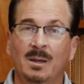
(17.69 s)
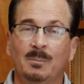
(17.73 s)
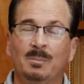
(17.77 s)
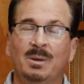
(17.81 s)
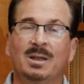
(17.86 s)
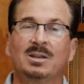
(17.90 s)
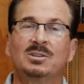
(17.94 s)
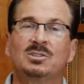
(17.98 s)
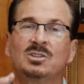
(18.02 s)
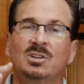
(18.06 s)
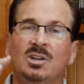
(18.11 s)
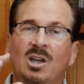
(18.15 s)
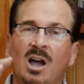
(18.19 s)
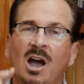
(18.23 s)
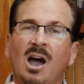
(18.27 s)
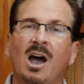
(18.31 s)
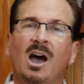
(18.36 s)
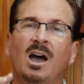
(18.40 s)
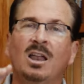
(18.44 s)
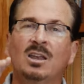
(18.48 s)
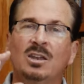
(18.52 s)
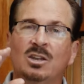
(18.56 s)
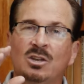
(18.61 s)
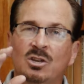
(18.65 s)
because
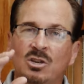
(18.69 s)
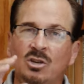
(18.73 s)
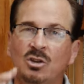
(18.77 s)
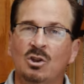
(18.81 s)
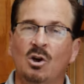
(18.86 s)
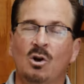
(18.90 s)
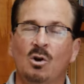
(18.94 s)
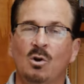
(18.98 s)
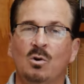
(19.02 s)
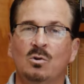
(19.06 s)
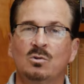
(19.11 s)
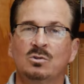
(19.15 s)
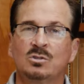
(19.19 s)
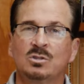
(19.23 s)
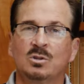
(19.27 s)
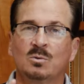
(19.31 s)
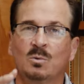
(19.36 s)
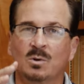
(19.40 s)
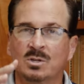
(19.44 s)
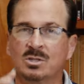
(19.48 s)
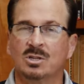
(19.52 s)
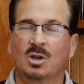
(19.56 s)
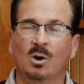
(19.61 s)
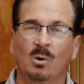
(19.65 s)
God knows
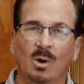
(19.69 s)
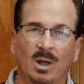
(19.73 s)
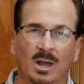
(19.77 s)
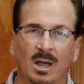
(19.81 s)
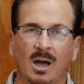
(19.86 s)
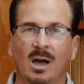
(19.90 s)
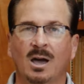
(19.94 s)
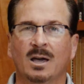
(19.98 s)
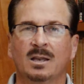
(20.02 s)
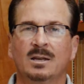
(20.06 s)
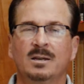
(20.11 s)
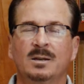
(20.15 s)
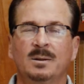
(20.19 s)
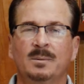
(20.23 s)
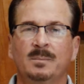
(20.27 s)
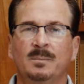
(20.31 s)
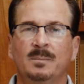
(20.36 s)
what's going on.